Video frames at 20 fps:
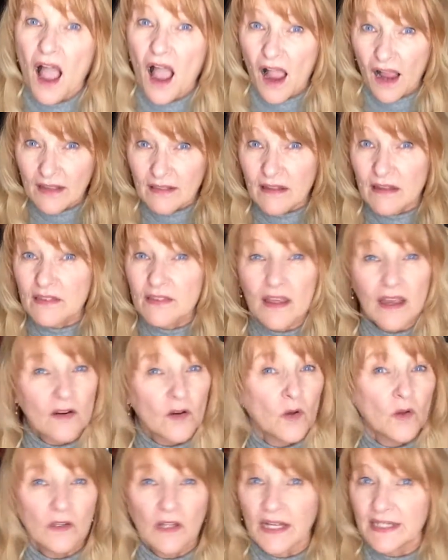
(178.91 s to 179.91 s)
I thought that
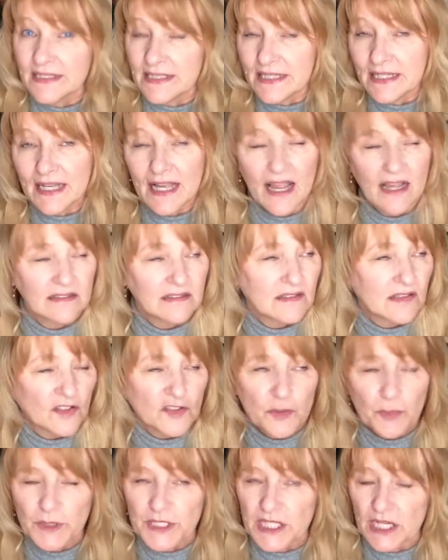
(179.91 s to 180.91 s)
whole idea had
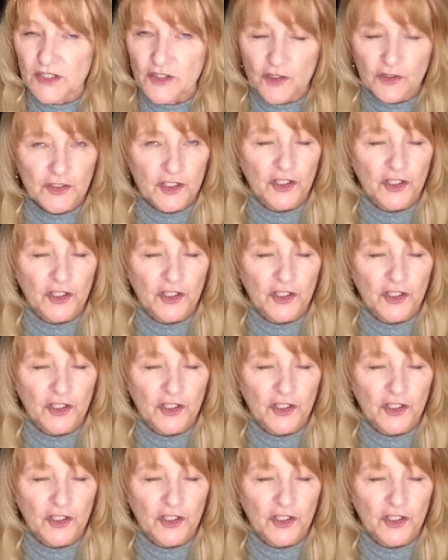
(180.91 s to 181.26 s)
such potential